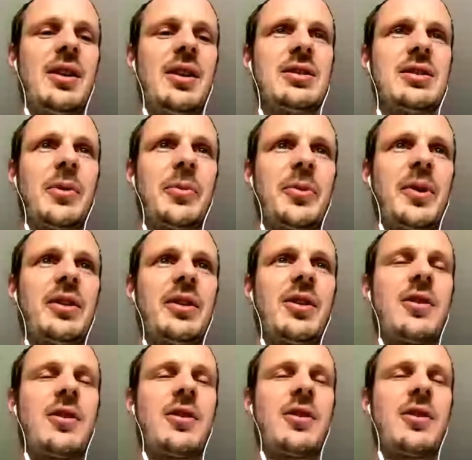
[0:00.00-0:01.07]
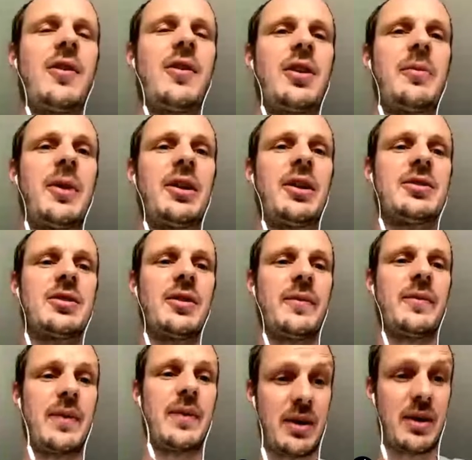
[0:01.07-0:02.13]
somewhere between 30 and 40 million,
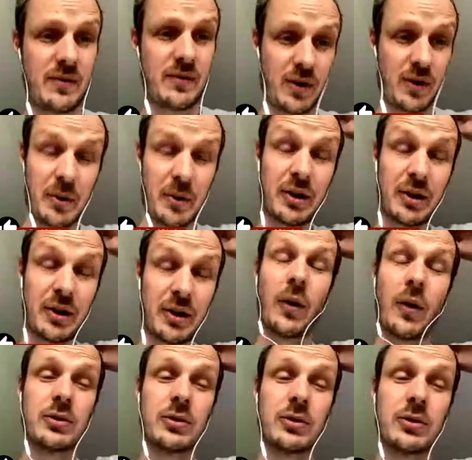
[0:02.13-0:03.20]
so 40 million euros.